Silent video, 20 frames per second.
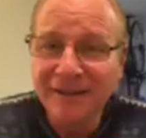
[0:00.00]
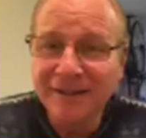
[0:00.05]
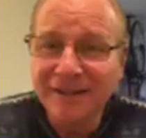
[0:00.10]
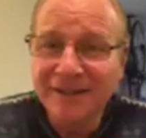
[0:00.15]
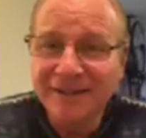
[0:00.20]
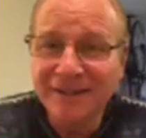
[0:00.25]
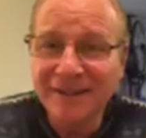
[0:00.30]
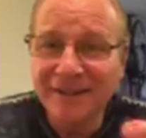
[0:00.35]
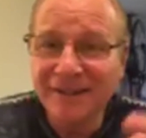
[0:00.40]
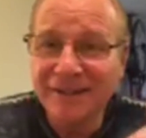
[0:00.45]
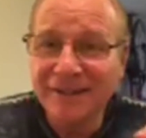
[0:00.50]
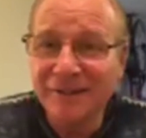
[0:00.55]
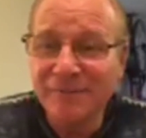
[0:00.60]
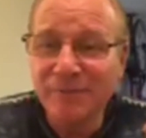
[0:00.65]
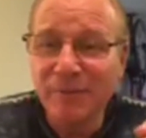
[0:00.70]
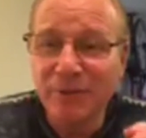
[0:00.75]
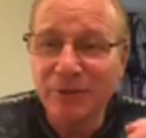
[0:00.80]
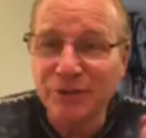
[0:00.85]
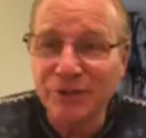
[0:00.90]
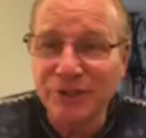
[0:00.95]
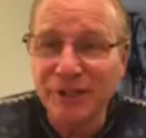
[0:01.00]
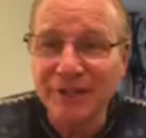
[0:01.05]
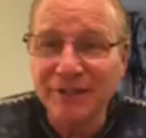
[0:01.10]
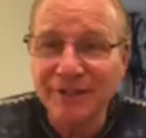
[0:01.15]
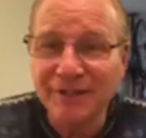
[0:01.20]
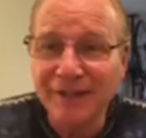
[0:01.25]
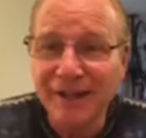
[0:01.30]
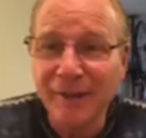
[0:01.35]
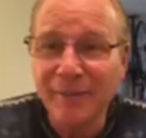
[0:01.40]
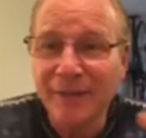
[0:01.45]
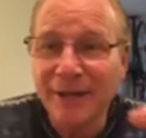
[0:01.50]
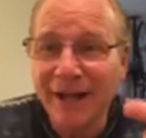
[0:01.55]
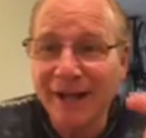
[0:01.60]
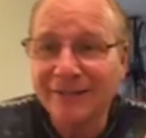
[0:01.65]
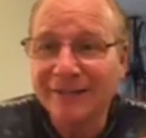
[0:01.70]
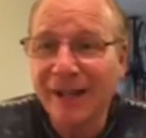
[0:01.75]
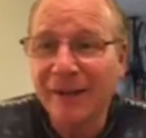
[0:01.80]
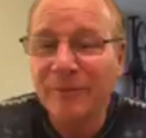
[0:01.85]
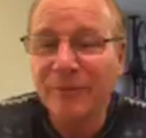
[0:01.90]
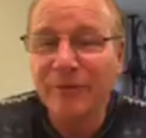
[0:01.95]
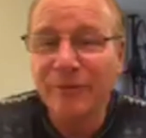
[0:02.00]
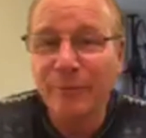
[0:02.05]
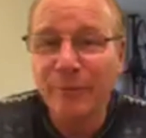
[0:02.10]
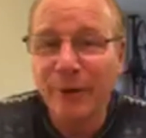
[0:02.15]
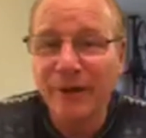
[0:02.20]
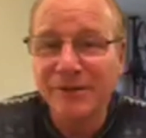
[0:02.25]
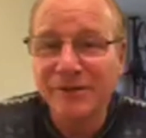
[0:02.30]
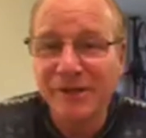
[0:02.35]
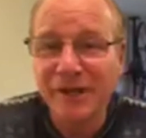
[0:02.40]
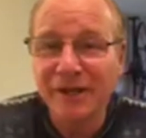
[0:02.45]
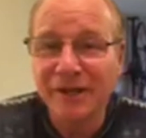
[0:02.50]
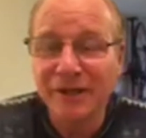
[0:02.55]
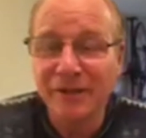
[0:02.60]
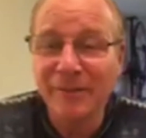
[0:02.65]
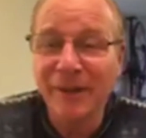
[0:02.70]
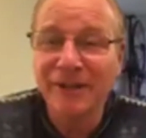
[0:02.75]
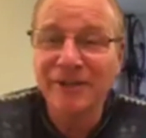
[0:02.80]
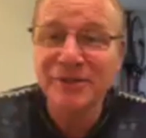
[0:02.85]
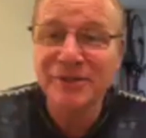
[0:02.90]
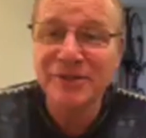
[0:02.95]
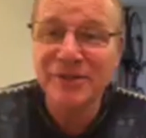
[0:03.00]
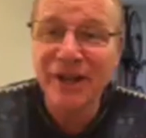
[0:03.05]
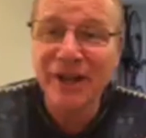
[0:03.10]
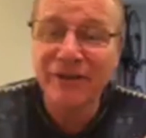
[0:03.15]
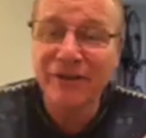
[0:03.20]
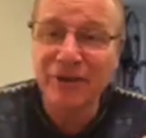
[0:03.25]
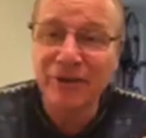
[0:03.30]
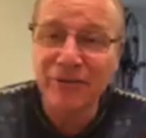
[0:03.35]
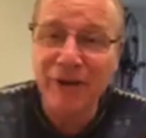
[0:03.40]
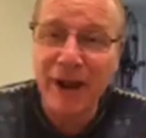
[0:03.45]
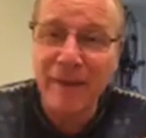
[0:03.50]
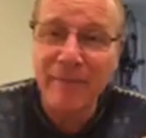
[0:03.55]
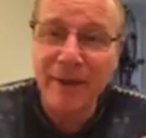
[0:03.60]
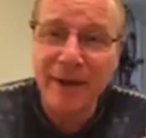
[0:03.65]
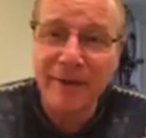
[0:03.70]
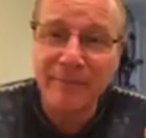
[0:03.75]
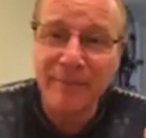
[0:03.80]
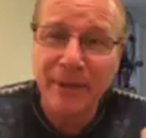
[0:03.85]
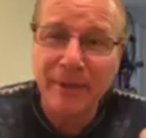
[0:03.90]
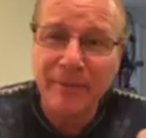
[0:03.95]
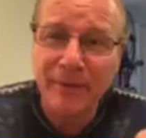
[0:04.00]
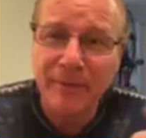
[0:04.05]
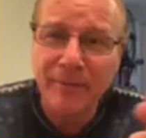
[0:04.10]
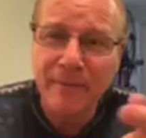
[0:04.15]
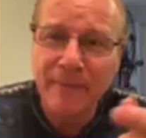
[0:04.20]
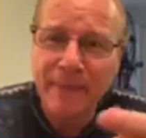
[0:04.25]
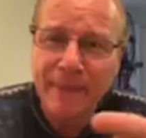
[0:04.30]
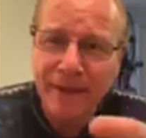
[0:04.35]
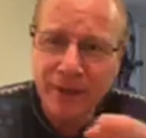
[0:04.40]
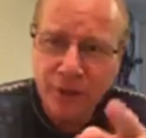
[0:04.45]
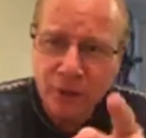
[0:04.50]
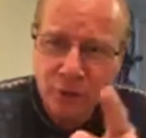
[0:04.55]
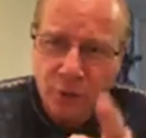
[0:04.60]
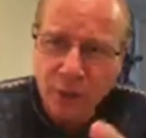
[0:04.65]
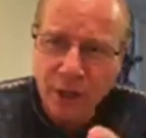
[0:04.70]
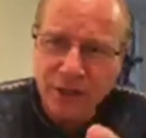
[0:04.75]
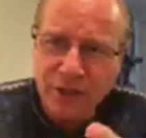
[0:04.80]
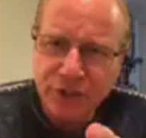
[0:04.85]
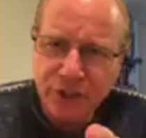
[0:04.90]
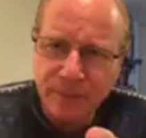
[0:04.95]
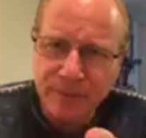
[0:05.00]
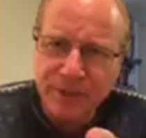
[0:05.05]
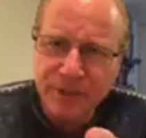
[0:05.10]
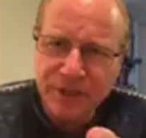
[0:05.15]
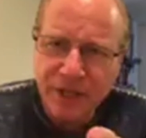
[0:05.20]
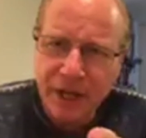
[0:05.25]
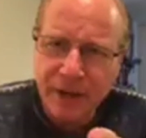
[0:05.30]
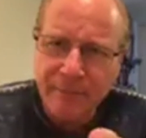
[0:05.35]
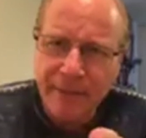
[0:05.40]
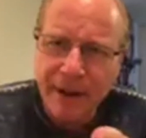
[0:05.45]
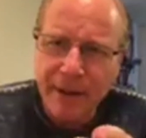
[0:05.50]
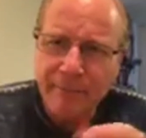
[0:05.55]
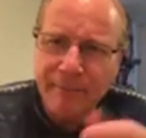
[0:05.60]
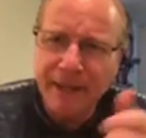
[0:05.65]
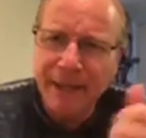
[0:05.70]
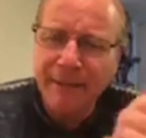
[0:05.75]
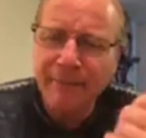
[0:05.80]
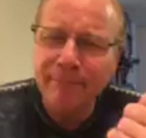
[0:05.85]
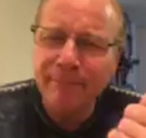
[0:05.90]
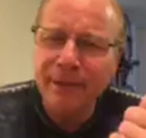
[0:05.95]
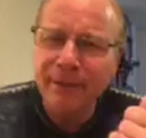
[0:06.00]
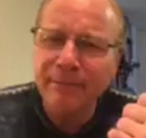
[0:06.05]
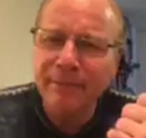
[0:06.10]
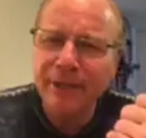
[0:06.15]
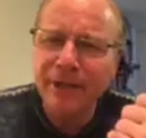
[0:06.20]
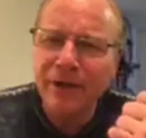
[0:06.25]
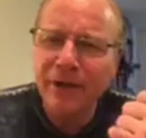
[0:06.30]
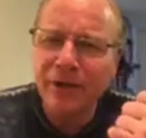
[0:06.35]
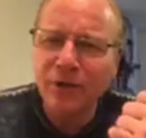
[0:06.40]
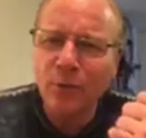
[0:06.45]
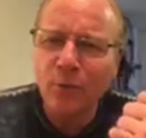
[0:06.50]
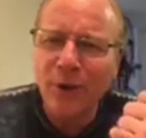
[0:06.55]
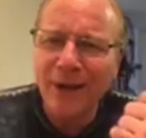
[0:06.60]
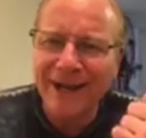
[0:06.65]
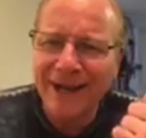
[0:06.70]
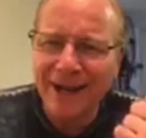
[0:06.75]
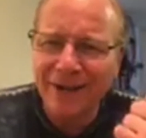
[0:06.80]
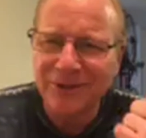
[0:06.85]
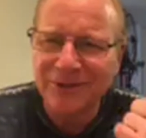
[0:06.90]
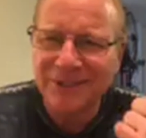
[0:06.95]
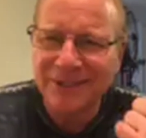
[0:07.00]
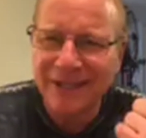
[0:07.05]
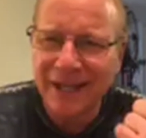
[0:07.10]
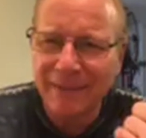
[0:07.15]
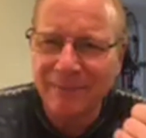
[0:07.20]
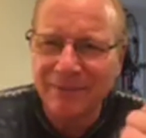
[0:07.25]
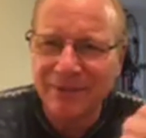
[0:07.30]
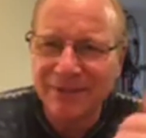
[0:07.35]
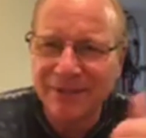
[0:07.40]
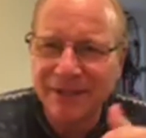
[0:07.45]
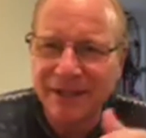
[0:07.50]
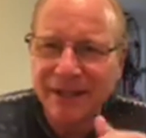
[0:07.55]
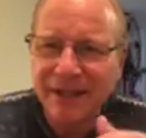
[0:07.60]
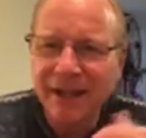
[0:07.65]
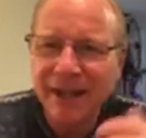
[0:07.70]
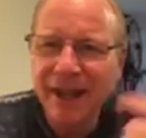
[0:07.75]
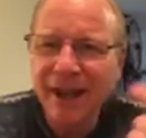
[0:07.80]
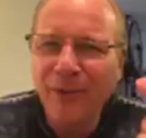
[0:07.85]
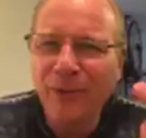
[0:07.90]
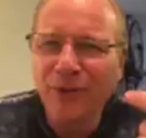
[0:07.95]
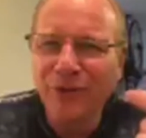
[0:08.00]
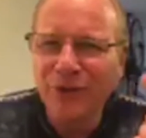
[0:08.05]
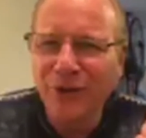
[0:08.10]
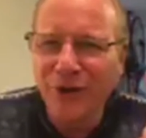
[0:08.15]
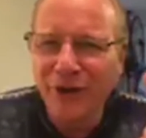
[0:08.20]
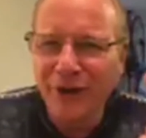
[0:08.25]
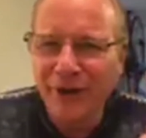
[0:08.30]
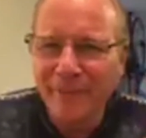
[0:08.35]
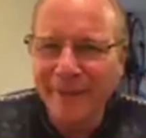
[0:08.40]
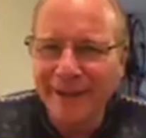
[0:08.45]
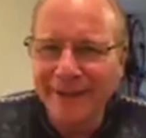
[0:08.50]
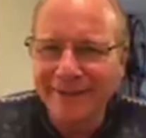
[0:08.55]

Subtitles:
None of this bullshit. I'd be that type of a president. Can you imagine scaring the crap out of people? You got something to say about me? Meet me on the White House steps, and we'll talk about